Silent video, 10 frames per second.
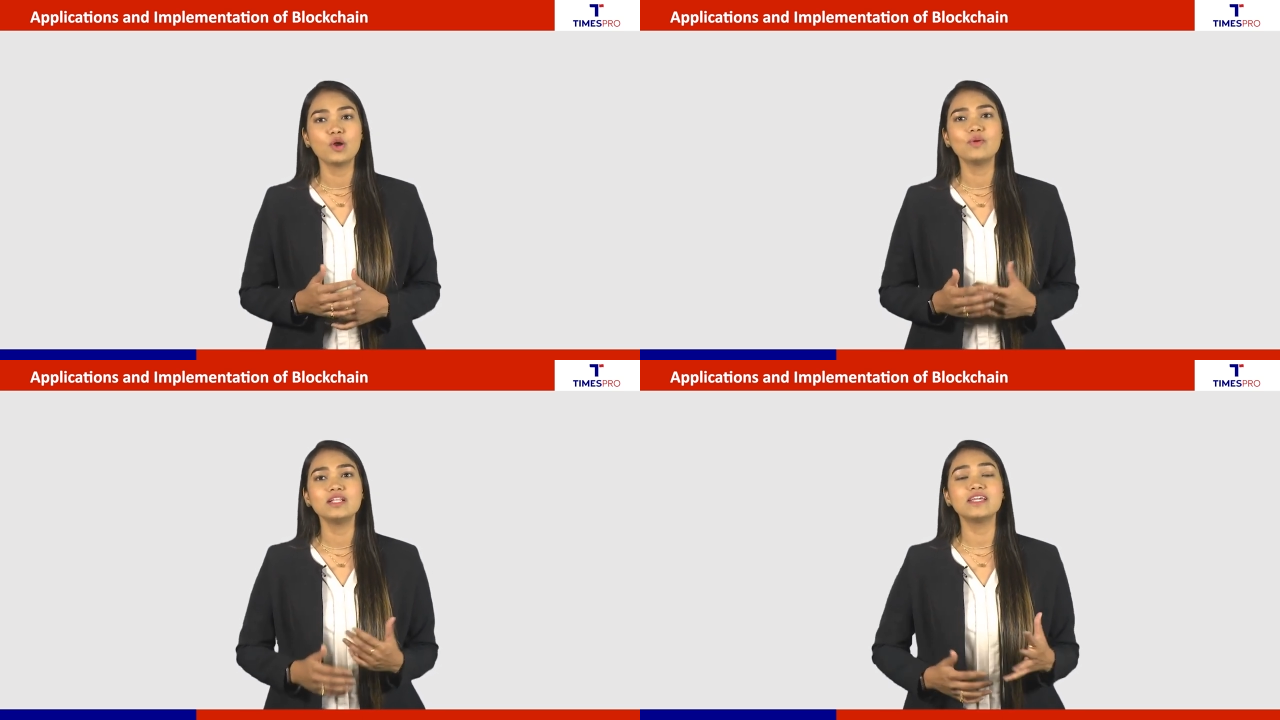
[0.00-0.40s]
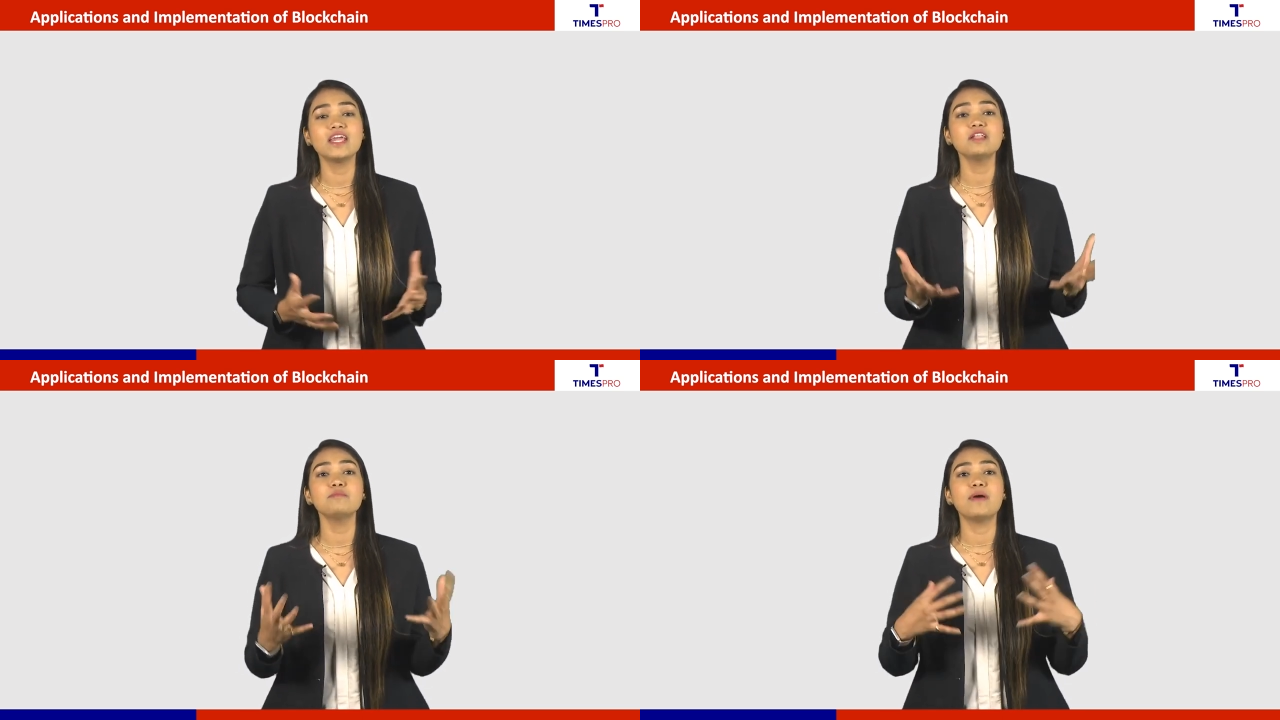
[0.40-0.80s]
will
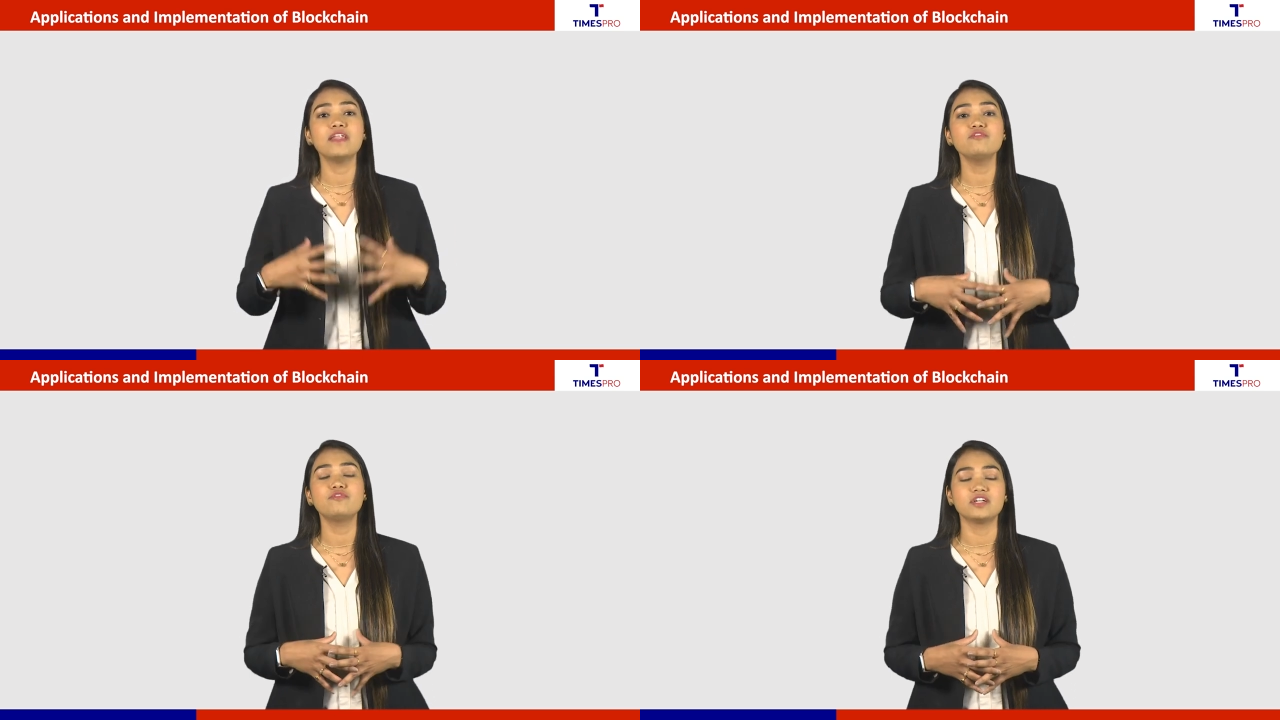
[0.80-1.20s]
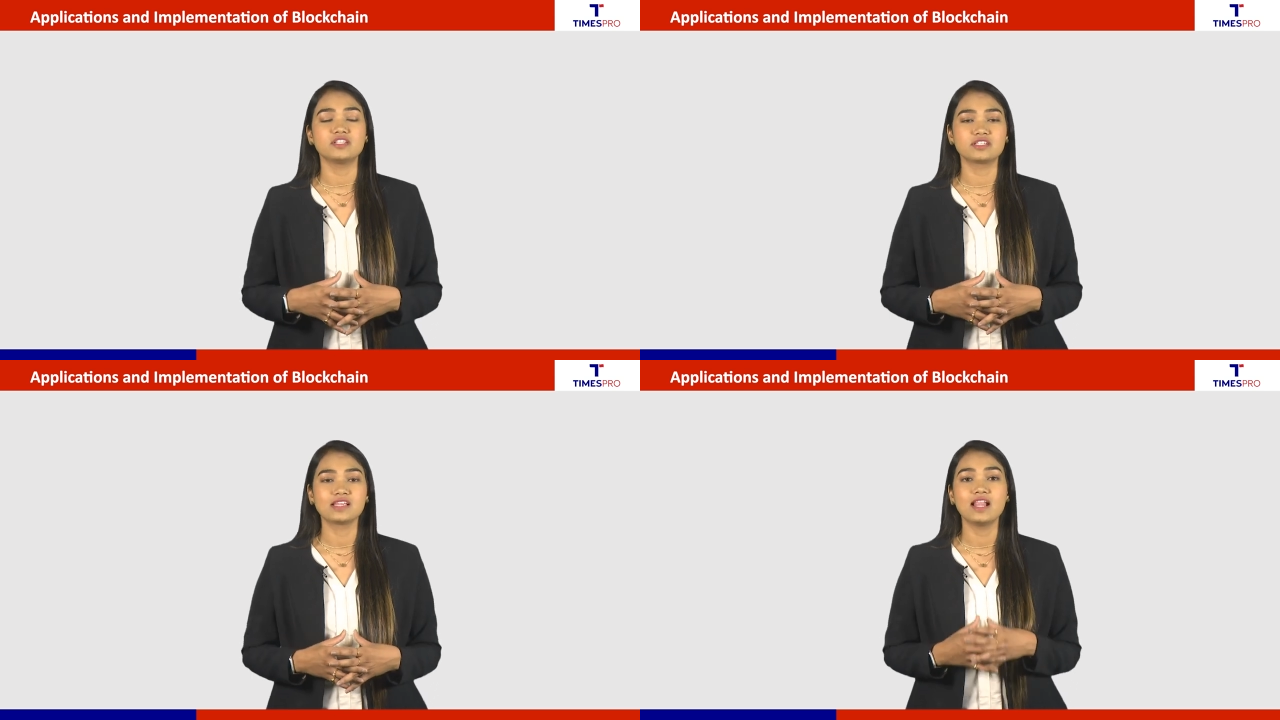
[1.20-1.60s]
gain
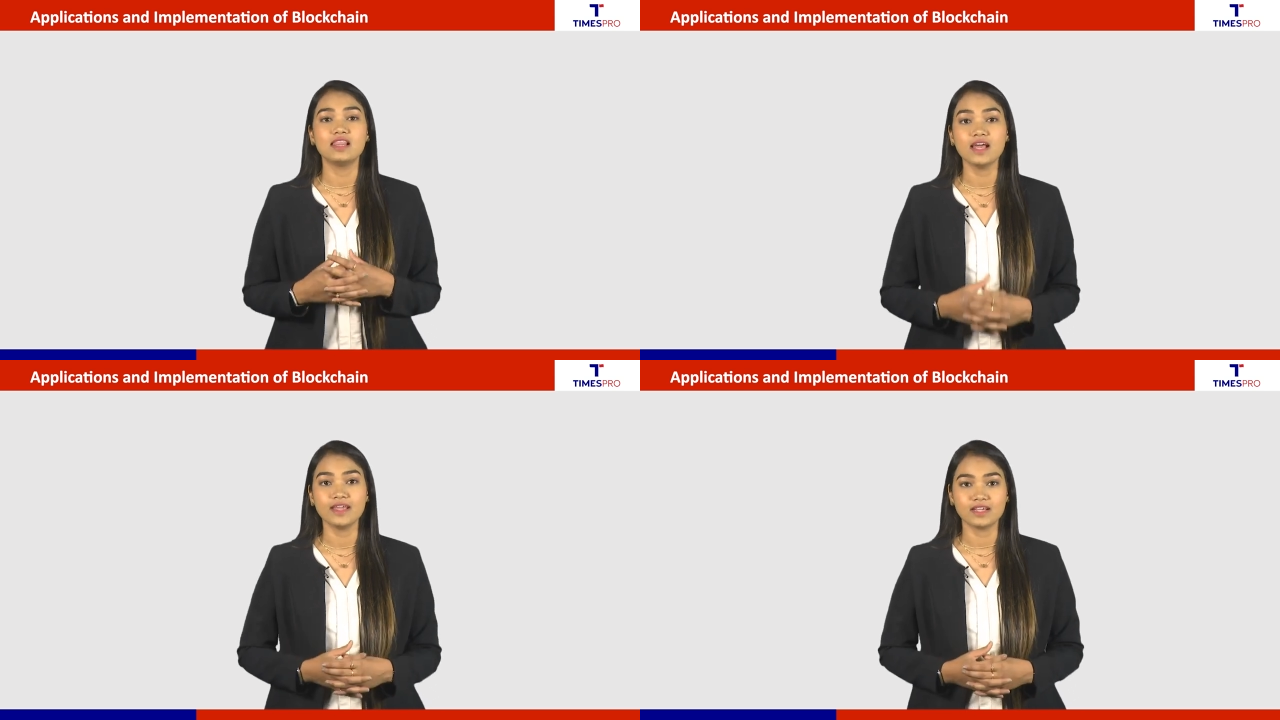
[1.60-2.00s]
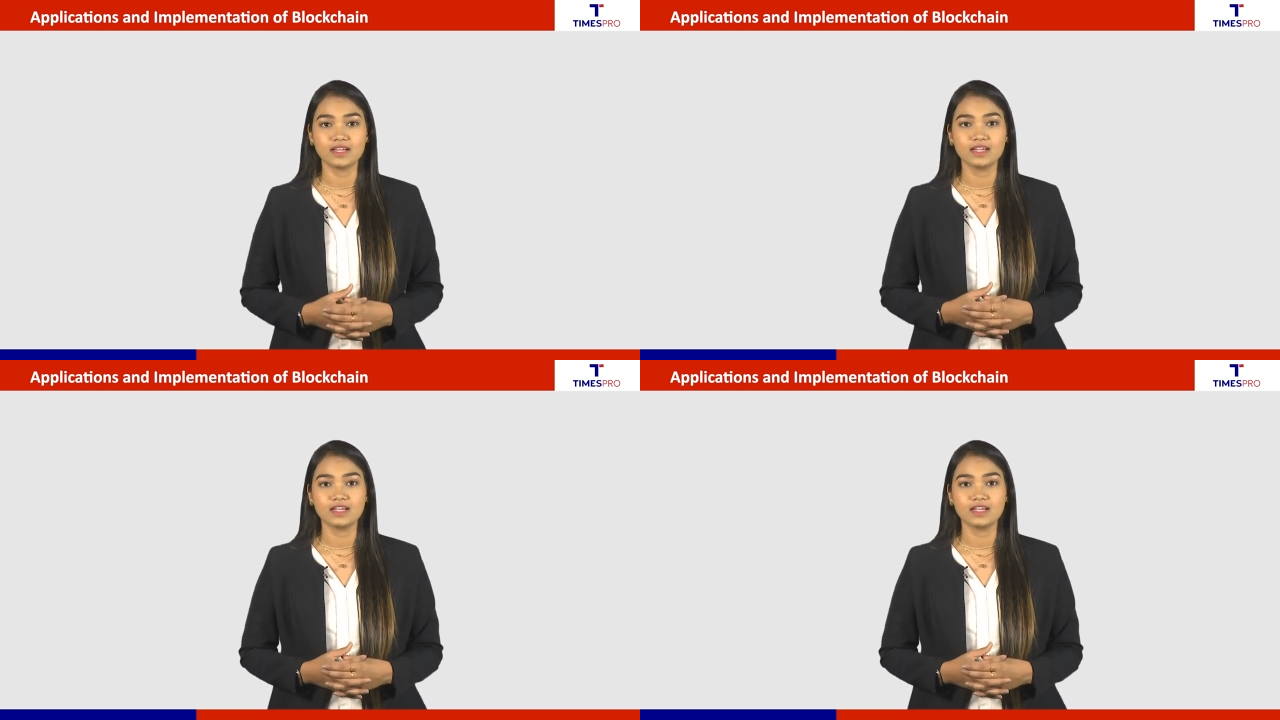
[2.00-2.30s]
benefits like